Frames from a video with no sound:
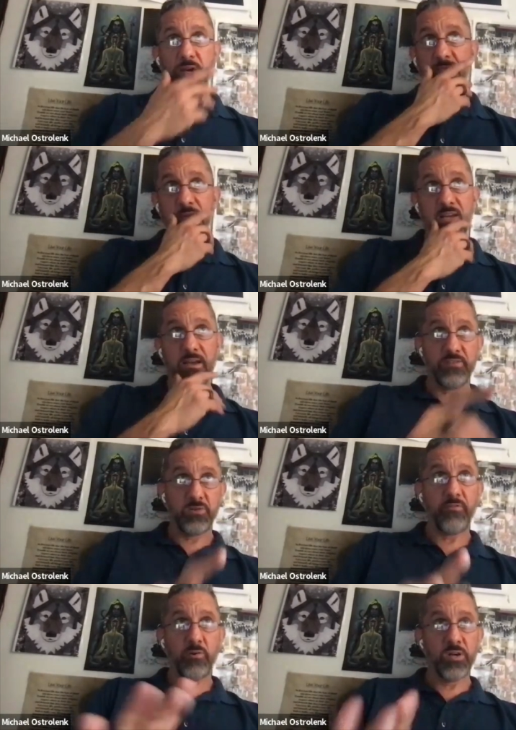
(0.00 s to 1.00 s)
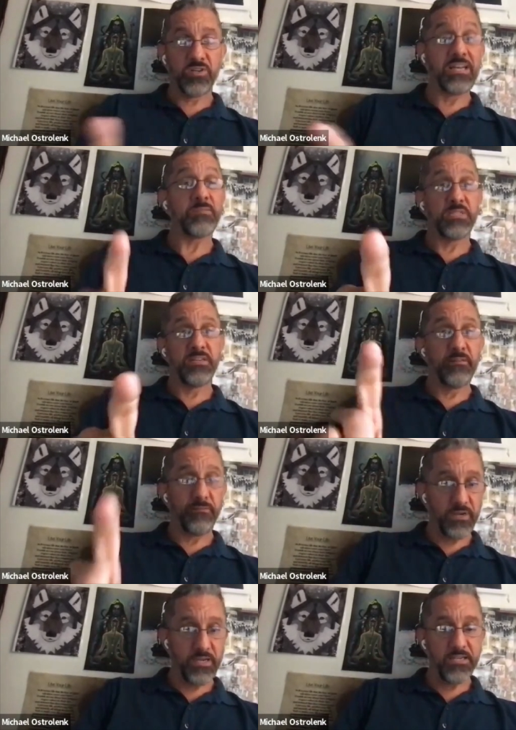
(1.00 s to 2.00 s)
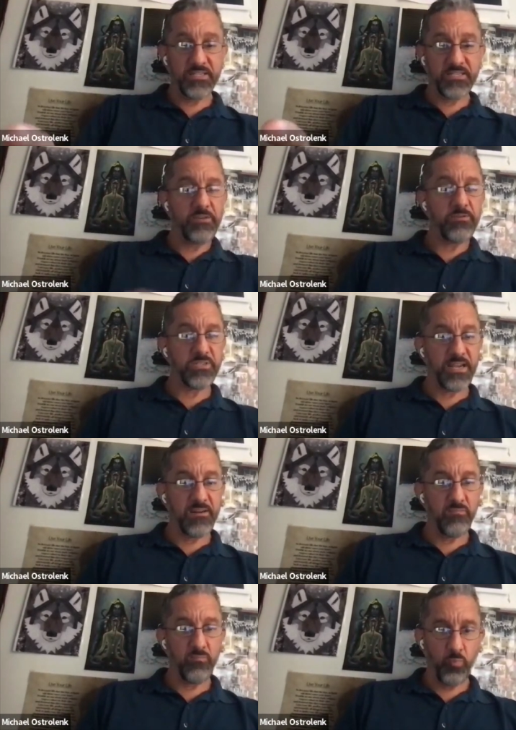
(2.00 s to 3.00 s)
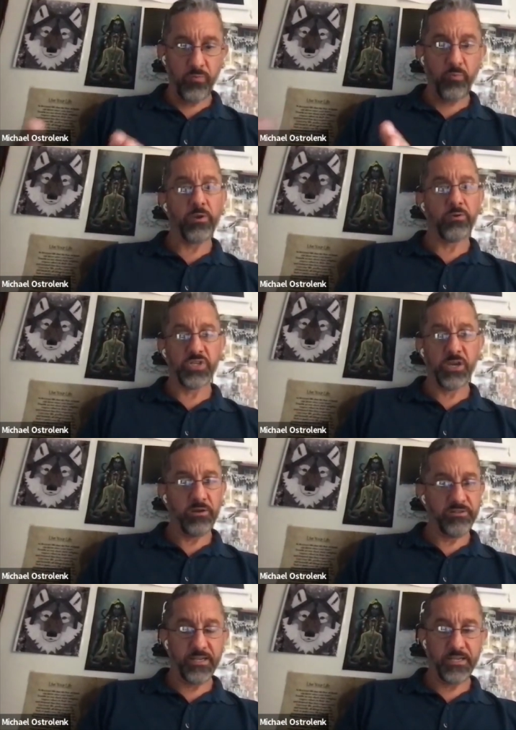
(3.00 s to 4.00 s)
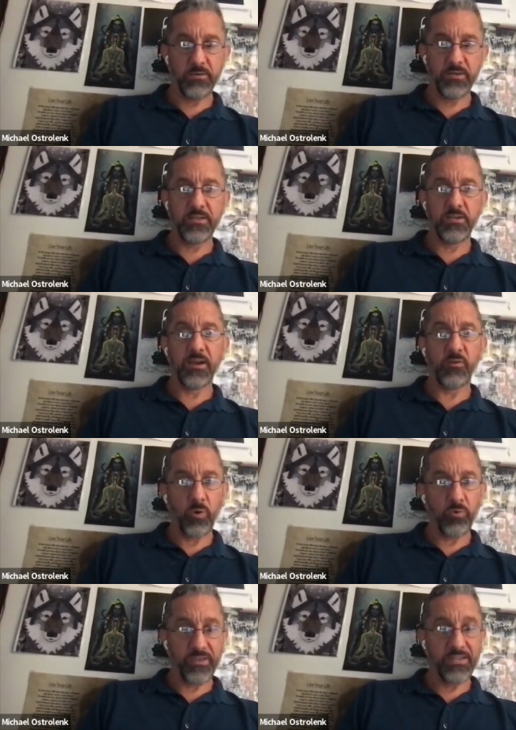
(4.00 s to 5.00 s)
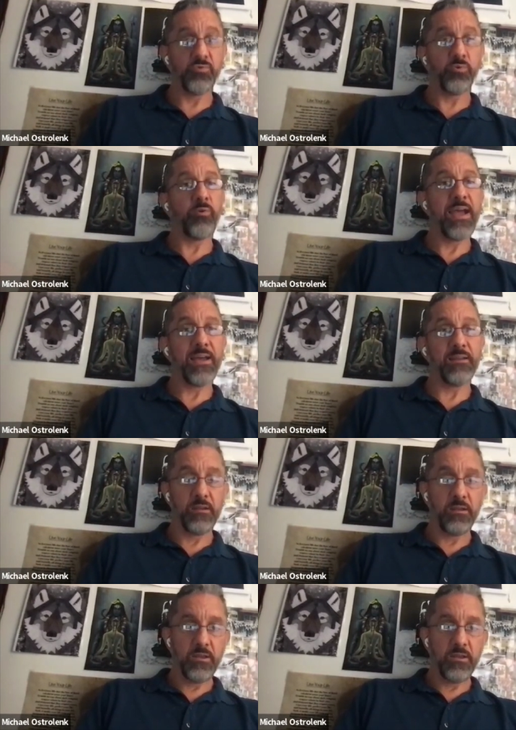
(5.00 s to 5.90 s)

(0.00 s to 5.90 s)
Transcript: Strikes me. So I have a question, not specific for kids, because I understand with what you're sharing, it's like you got to work with kids where they're at,